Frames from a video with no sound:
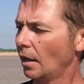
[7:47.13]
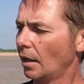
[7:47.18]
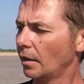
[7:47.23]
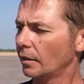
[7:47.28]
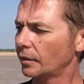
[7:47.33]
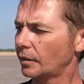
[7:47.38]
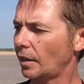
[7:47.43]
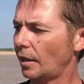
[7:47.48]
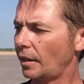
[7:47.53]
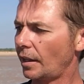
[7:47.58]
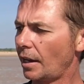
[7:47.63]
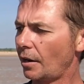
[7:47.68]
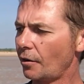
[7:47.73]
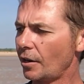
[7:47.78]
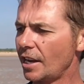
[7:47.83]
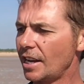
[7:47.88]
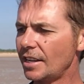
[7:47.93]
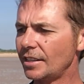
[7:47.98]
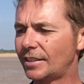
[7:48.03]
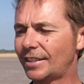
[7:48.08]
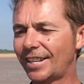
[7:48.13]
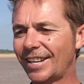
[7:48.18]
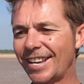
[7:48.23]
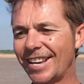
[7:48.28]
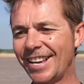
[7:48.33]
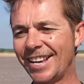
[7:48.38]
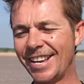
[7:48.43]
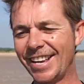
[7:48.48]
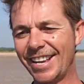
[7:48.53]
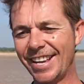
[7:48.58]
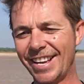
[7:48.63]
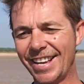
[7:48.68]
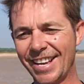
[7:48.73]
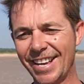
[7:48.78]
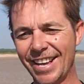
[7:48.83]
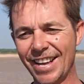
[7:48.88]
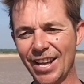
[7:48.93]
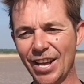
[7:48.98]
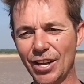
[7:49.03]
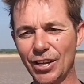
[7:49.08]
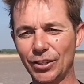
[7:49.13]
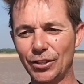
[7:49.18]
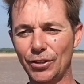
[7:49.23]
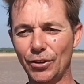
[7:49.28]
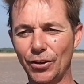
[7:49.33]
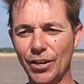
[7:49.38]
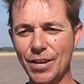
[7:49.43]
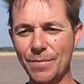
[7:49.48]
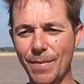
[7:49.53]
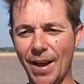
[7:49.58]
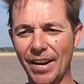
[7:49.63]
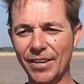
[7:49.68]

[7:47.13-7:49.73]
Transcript: So there he is, Johnny Mud